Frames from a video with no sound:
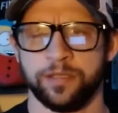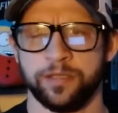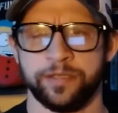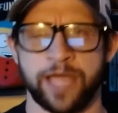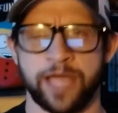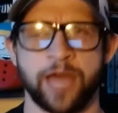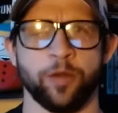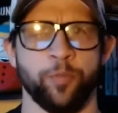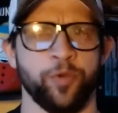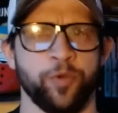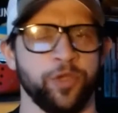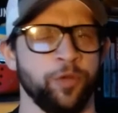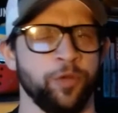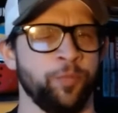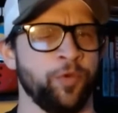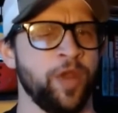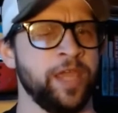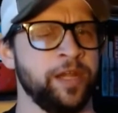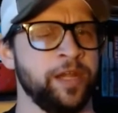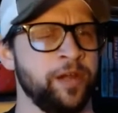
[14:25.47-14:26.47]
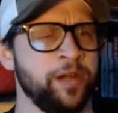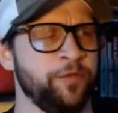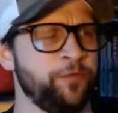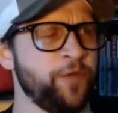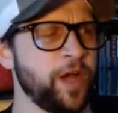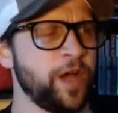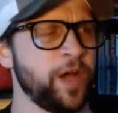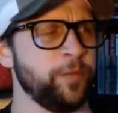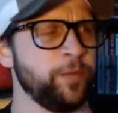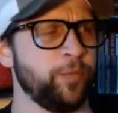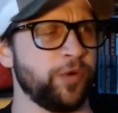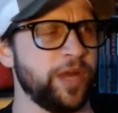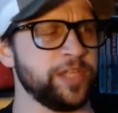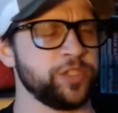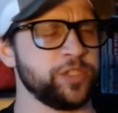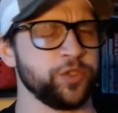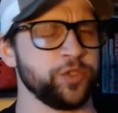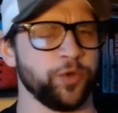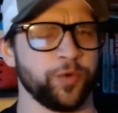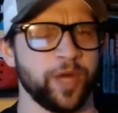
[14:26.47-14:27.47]
That'll put your brain in a fucking
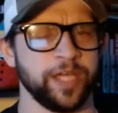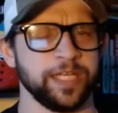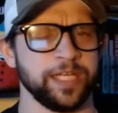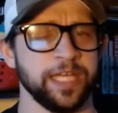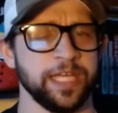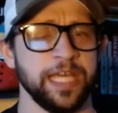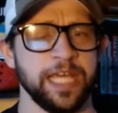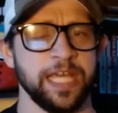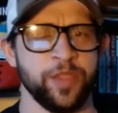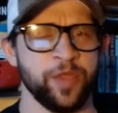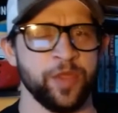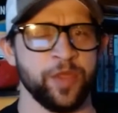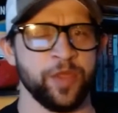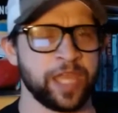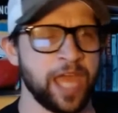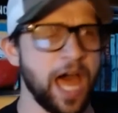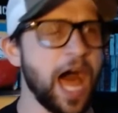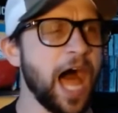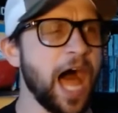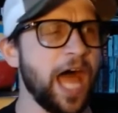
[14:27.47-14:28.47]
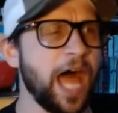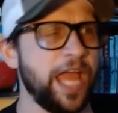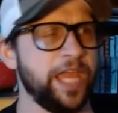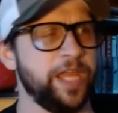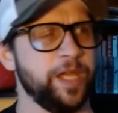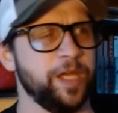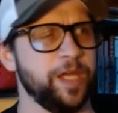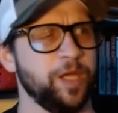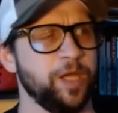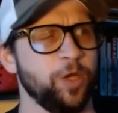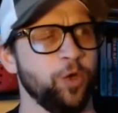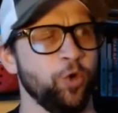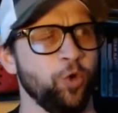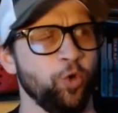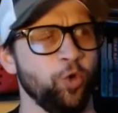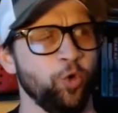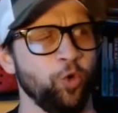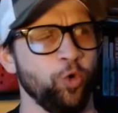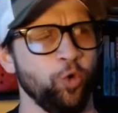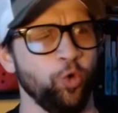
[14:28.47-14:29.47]
pretzel, right? The guy
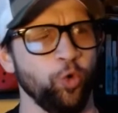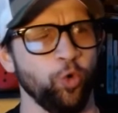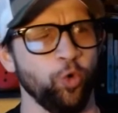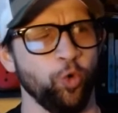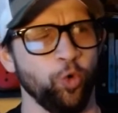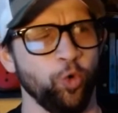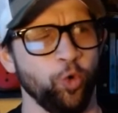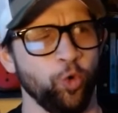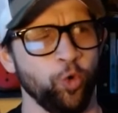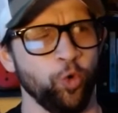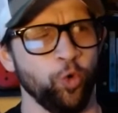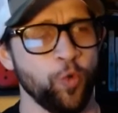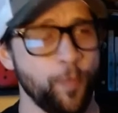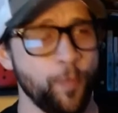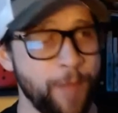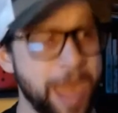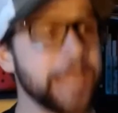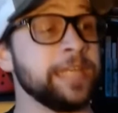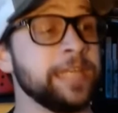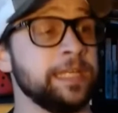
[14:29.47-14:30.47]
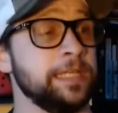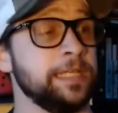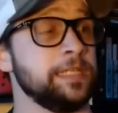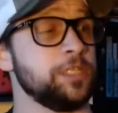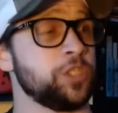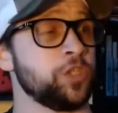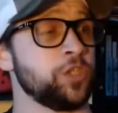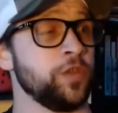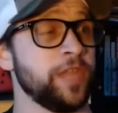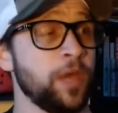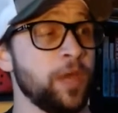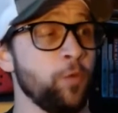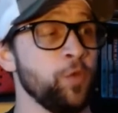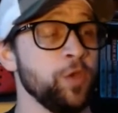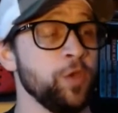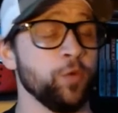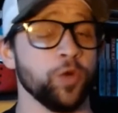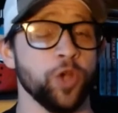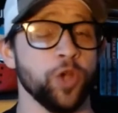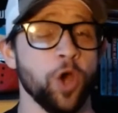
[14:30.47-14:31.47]
who made it so that
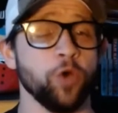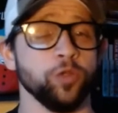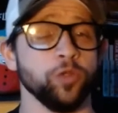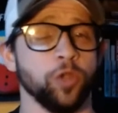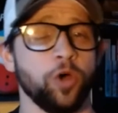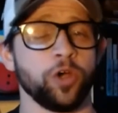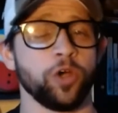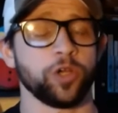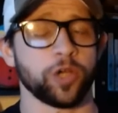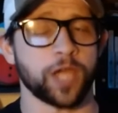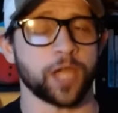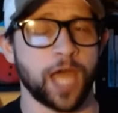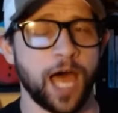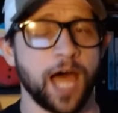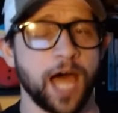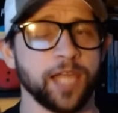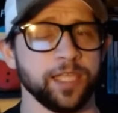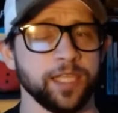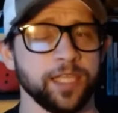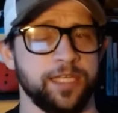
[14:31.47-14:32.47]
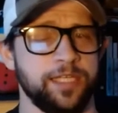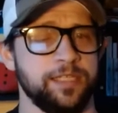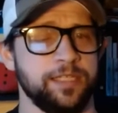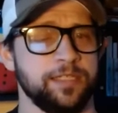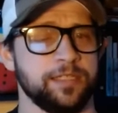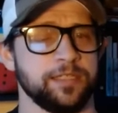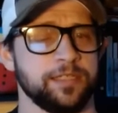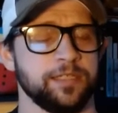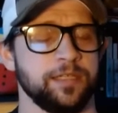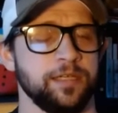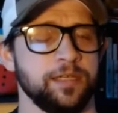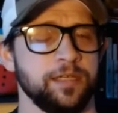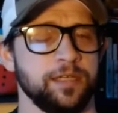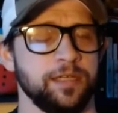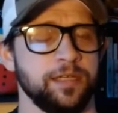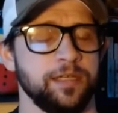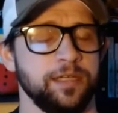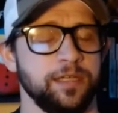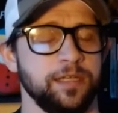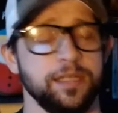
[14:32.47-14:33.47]
we were no longer colonies
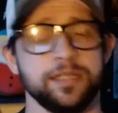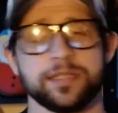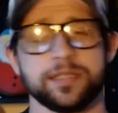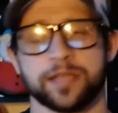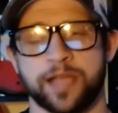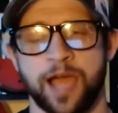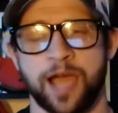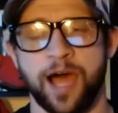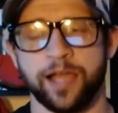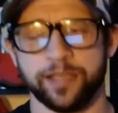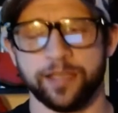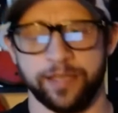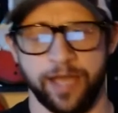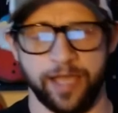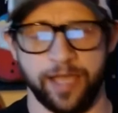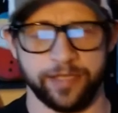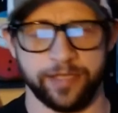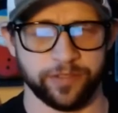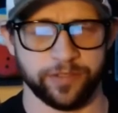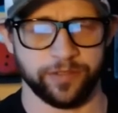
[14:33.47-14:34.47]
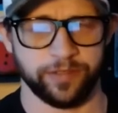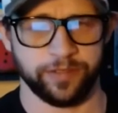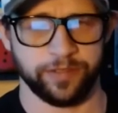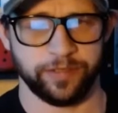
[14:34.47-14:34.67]
is a colonizer.